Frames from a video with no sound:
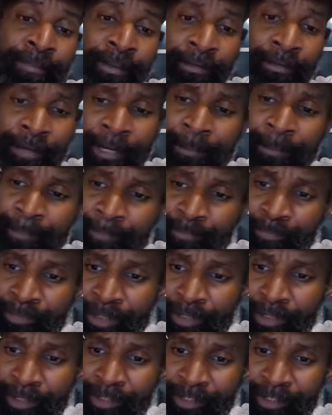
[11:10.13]
Okay.
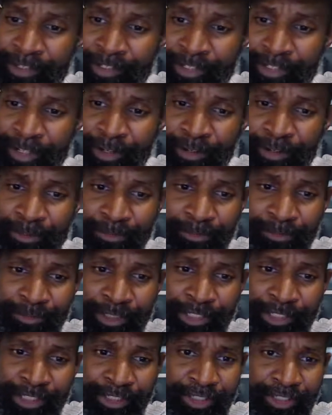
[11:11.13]
So
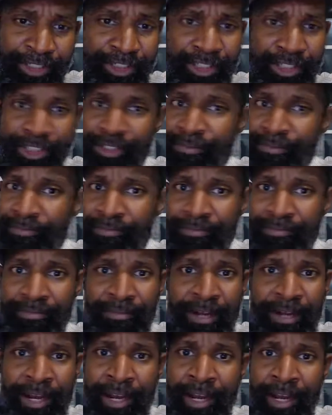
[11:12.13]
research,
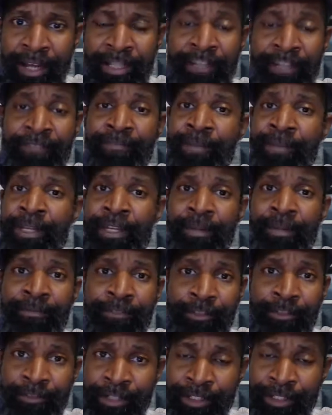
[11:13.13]
I love Medium
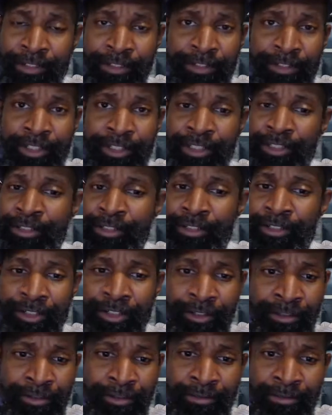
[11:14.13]
for research,
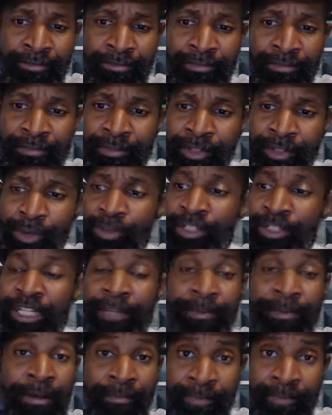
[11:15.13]
so don't
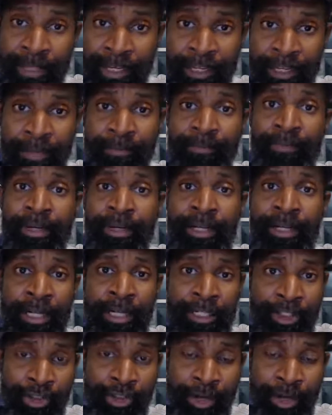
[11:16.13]
sleep on Medium.
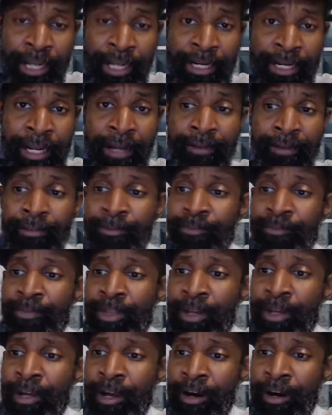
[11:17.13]
Try it out.
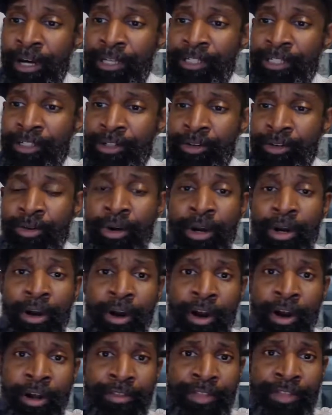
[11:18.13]
All right, so
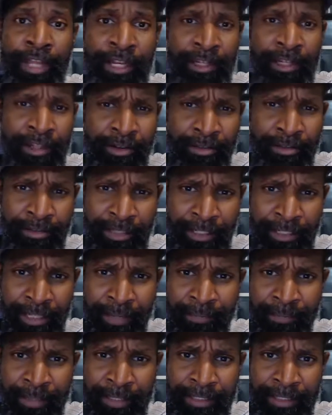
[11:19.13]
on that note,
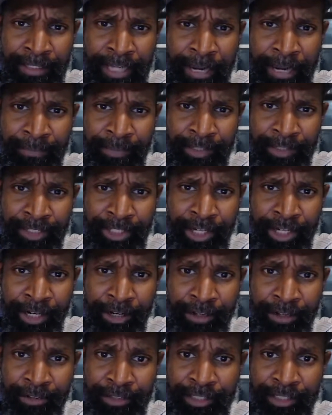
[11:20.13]
let me stop the
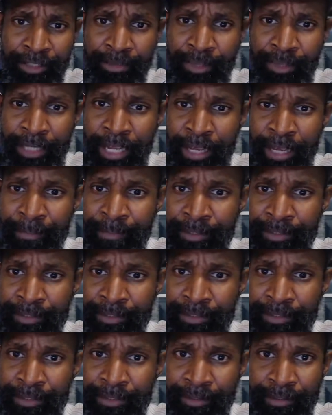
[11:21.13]
share, see what
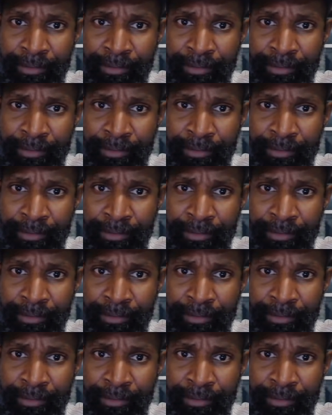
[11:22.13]
happens.